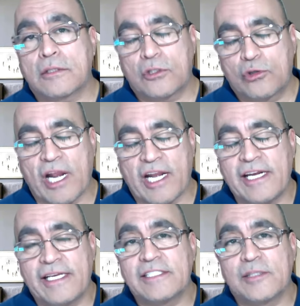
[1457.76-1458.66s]

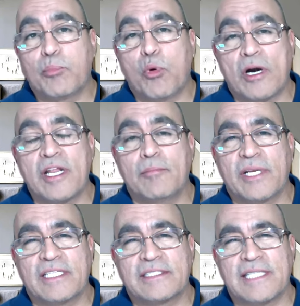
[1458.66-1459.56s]
Credit is important, but
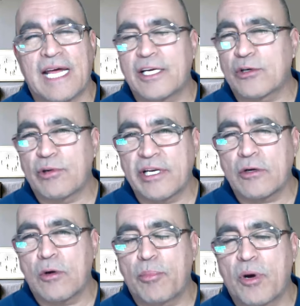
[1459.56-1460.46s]
it's not a
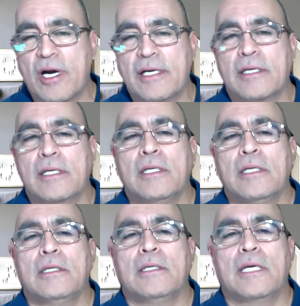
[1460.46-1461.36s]
critical part.
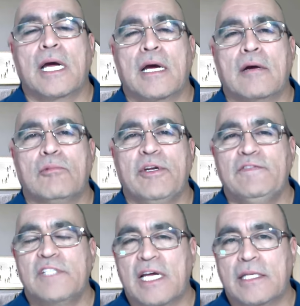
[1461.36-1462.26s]
We've
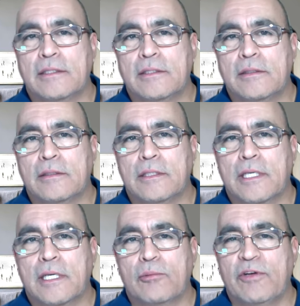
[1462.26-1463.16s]
done
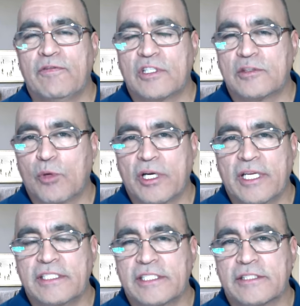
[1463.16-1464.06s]
reverse
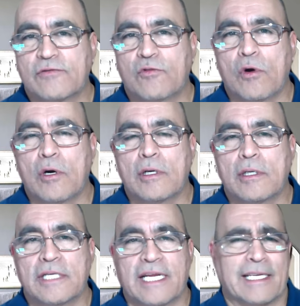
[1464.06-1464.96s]
mortgages
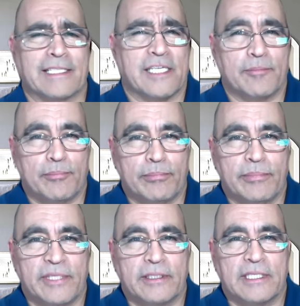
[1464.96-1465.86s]
for, like I said,
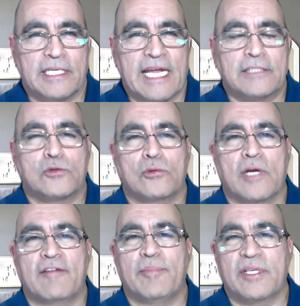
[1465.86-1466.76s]
clients who
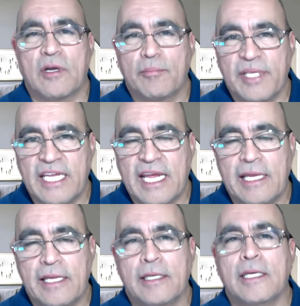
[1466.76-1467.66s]
have been on
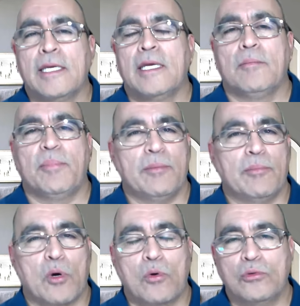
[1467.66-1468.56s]
BK,
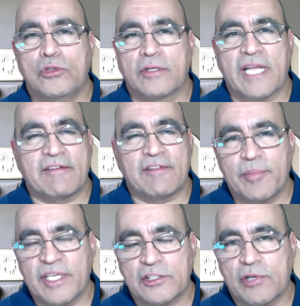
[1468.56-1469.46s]
people who don't have the
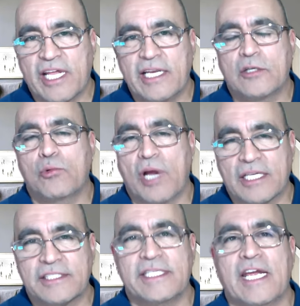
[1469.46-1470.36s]
best credit, who
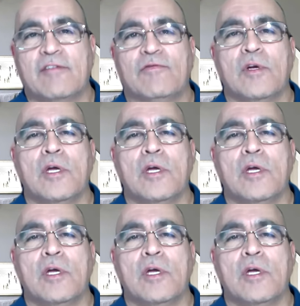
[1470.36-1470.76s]
actually have